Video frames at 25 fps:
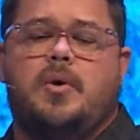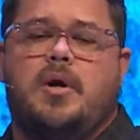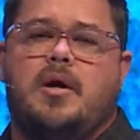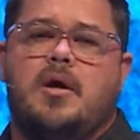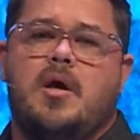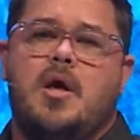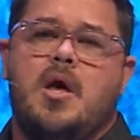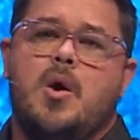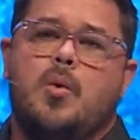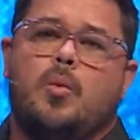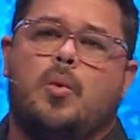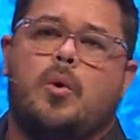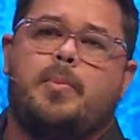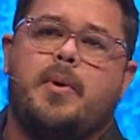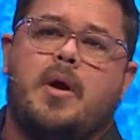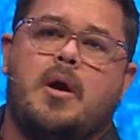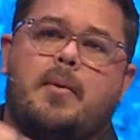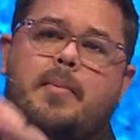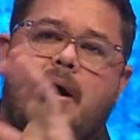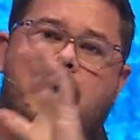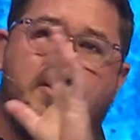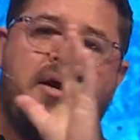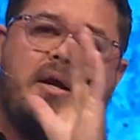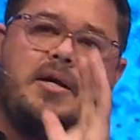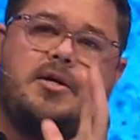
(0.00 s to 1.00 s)
week will be
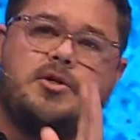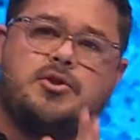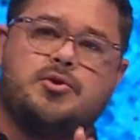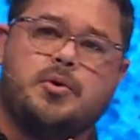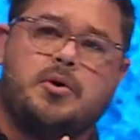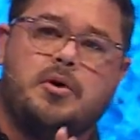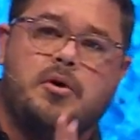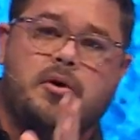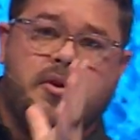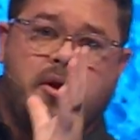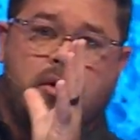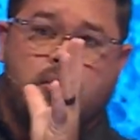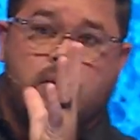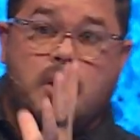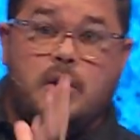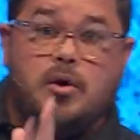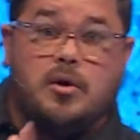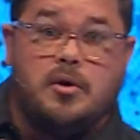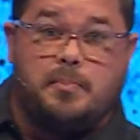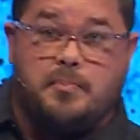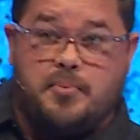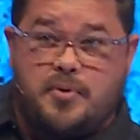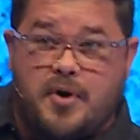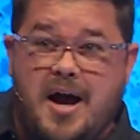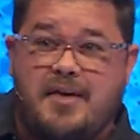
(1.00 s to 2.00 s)
about Israel and the
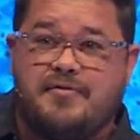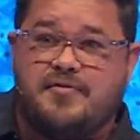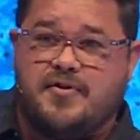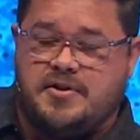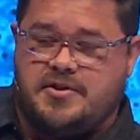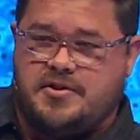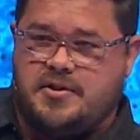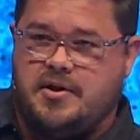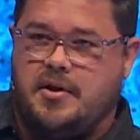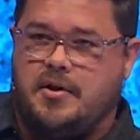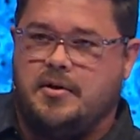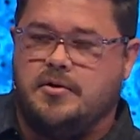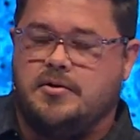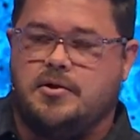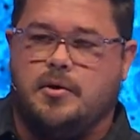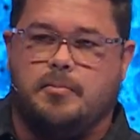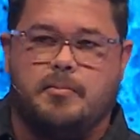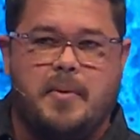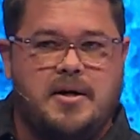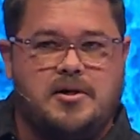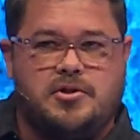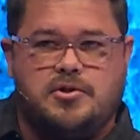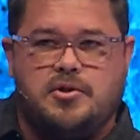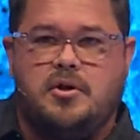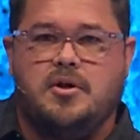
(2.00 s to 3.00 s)
role of prophecy. And so
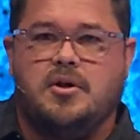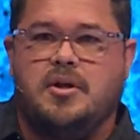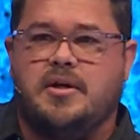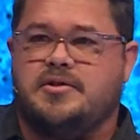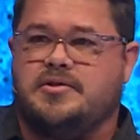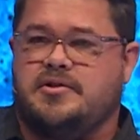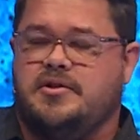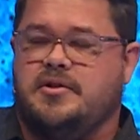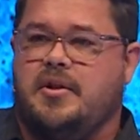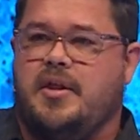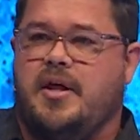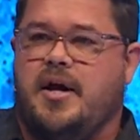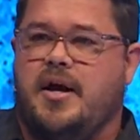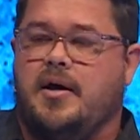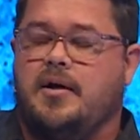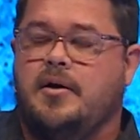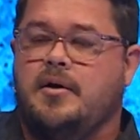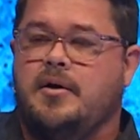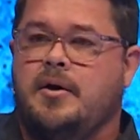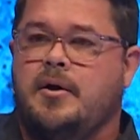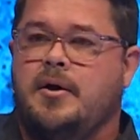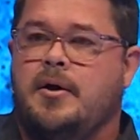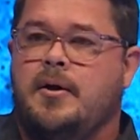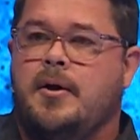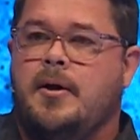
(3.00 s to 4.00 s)
make sure you listen to that
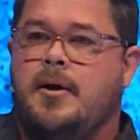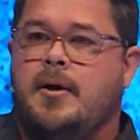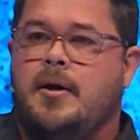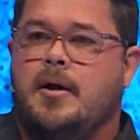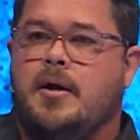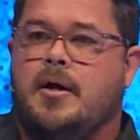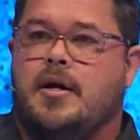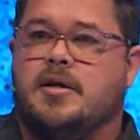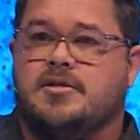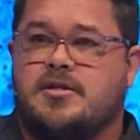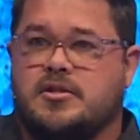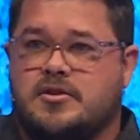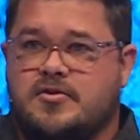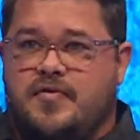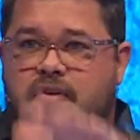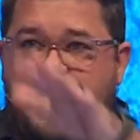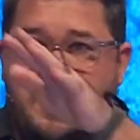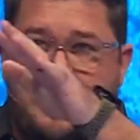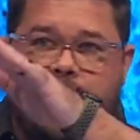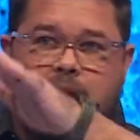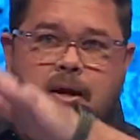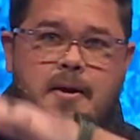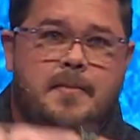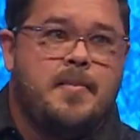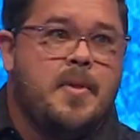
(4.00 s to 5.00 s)
because it's
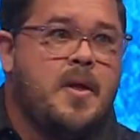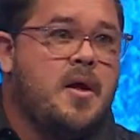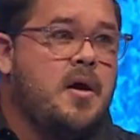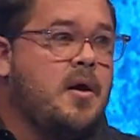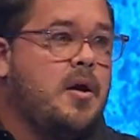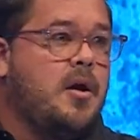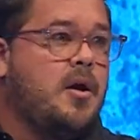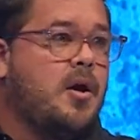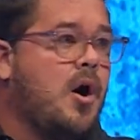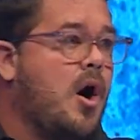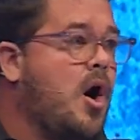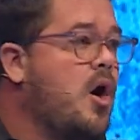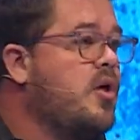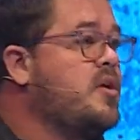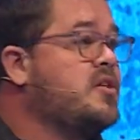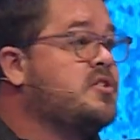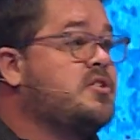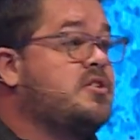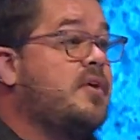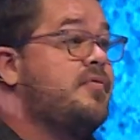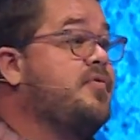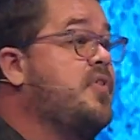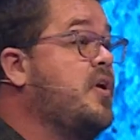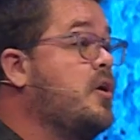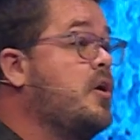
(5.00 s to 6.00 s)
very, you know, all the
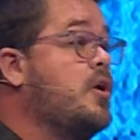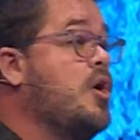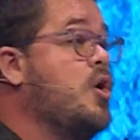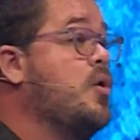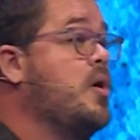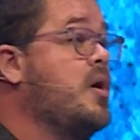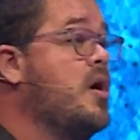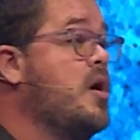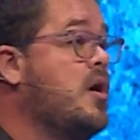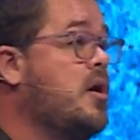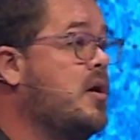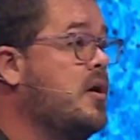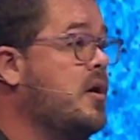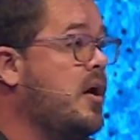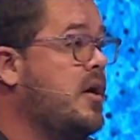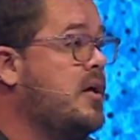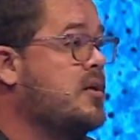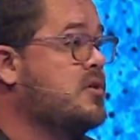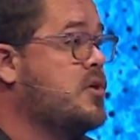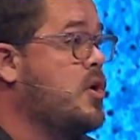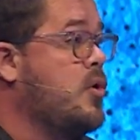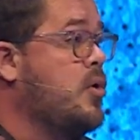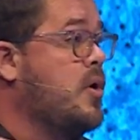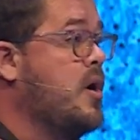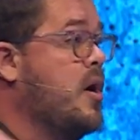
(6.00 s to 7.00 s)
stuff that are going on
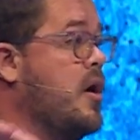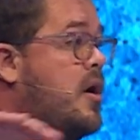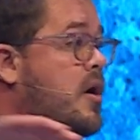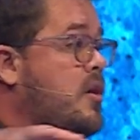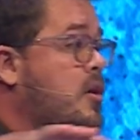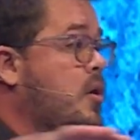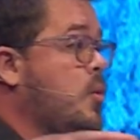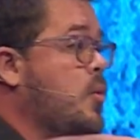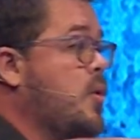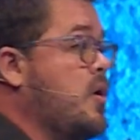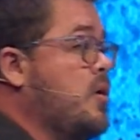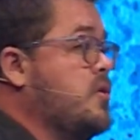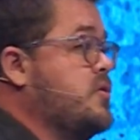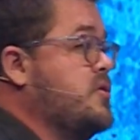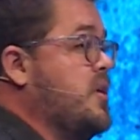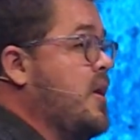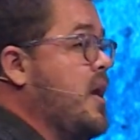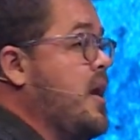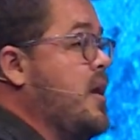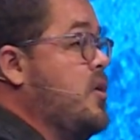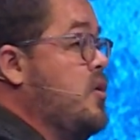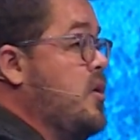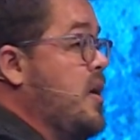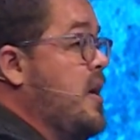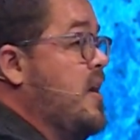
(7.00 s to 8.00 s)
is going on in the world
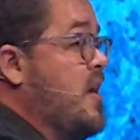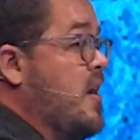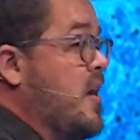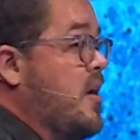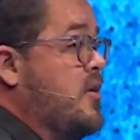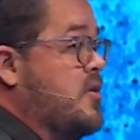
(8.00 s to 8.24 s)
today, you need to